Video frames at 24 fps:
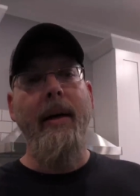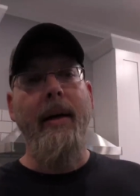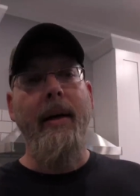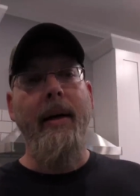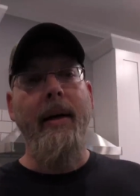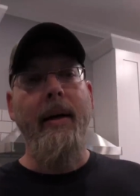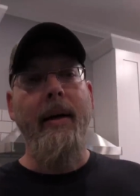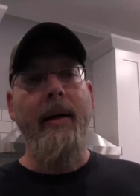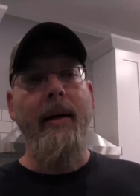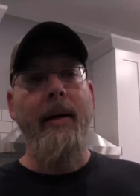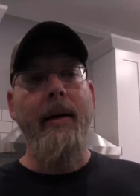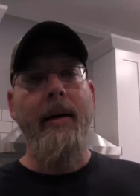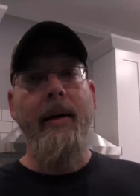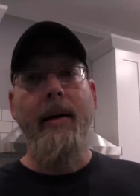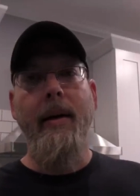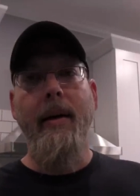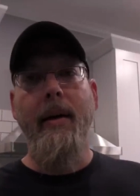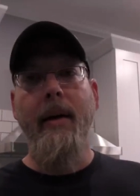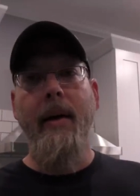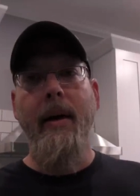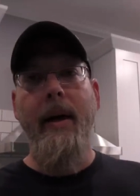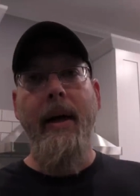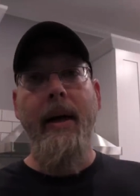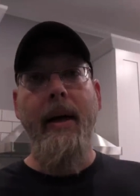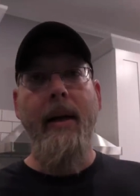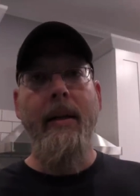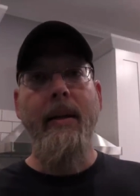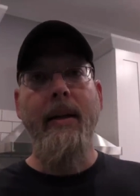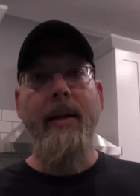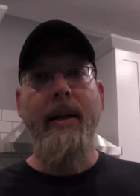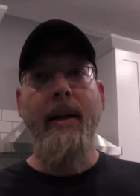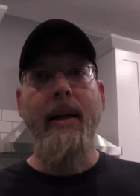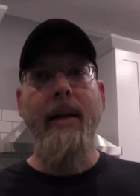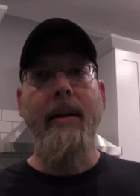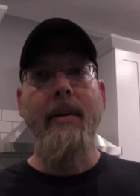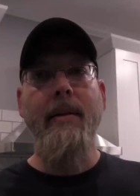and uh, add the
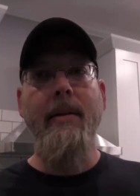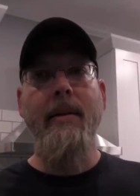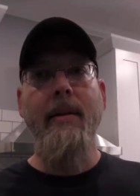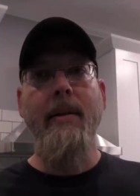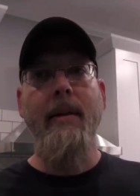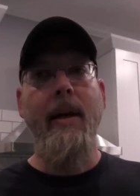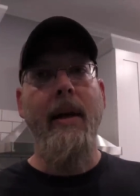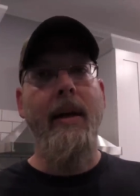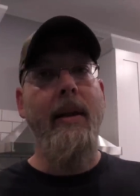yeast,